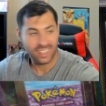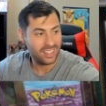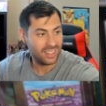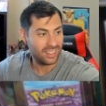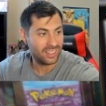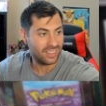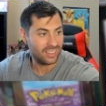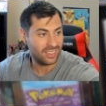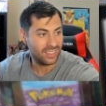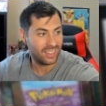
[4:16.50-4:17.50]

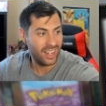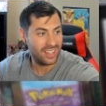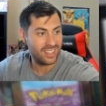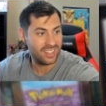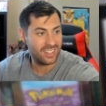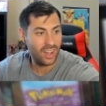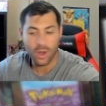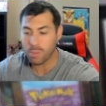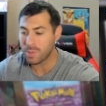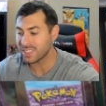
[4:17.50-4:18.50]
Yo, that is
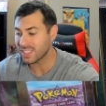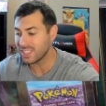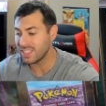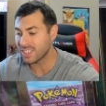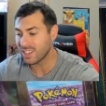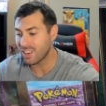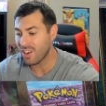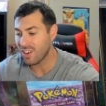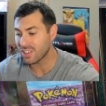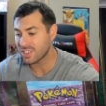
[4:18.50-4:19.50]
dope. That's a clean looking
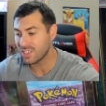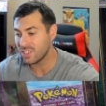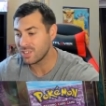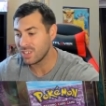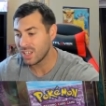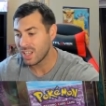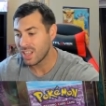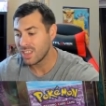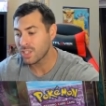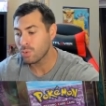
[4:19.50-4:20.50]
card, too.
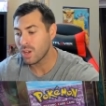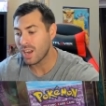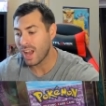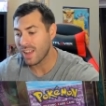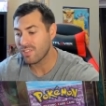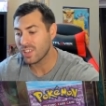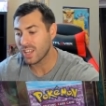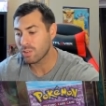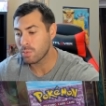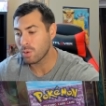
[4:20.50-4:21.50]
This one, I feel
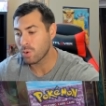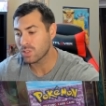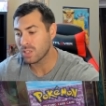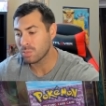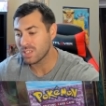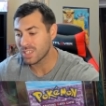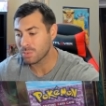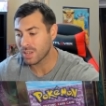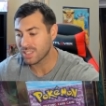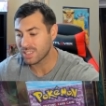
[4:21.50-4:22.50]
like will be worth something just
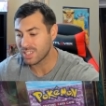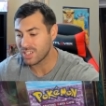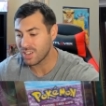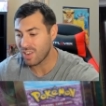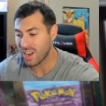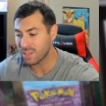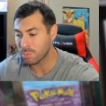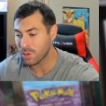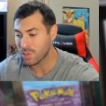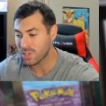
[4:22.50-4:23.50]
because it's the Giovanni and
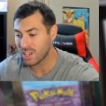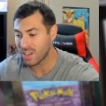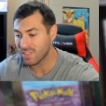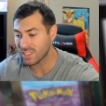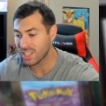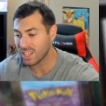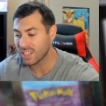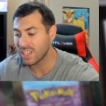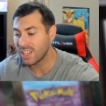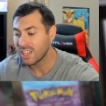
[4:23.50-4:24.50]
Persian and
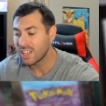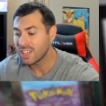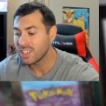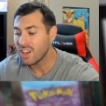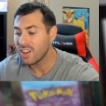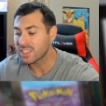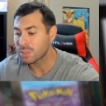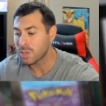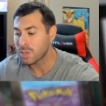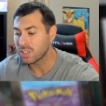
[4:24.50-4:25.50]
everything. Yo, that's a
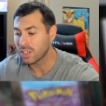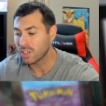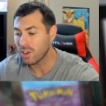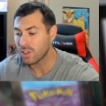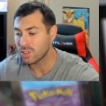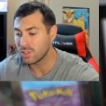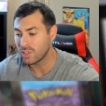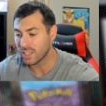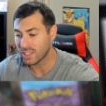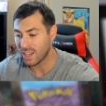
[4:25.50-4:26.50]
pretty looking card, too.
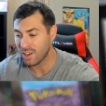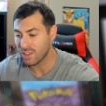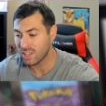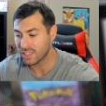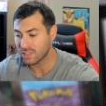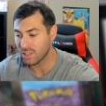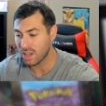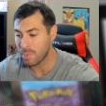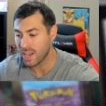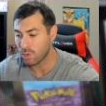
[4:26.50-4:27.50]
Like, I heard, like, there's a lot
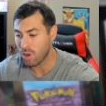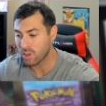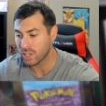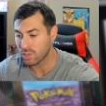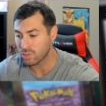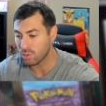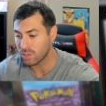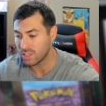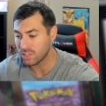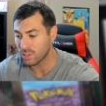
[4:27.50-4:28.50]
of bad quality control
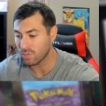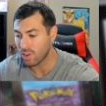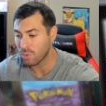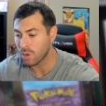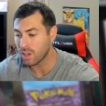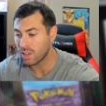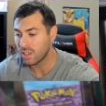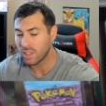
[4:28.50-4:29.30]
with these so far, but...